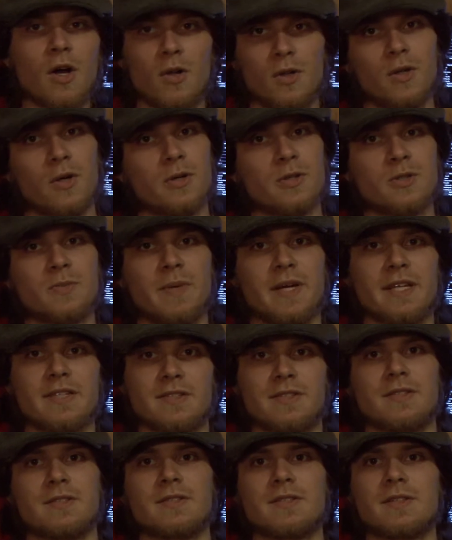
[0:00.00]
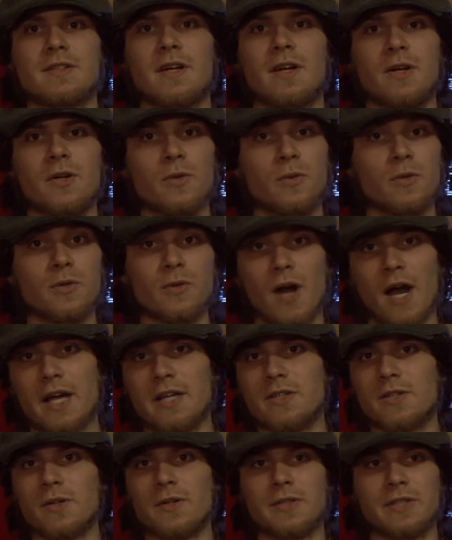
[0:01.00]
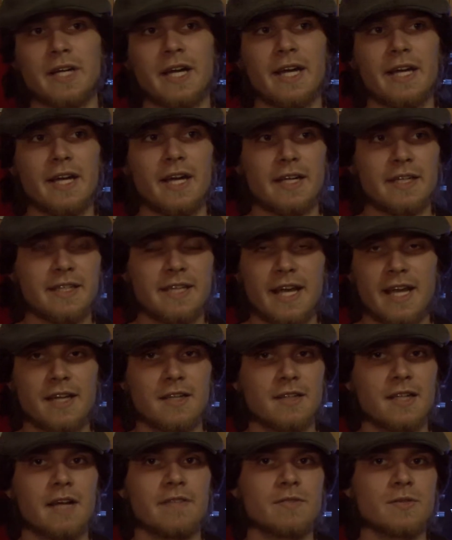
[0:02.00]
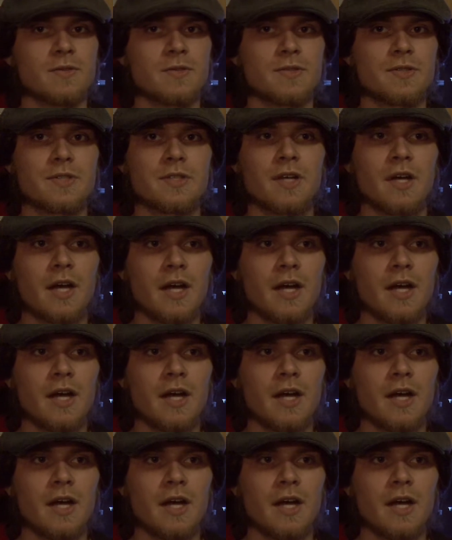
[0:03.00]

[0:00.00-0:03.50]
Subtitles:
large bases who grind all day and gain levels.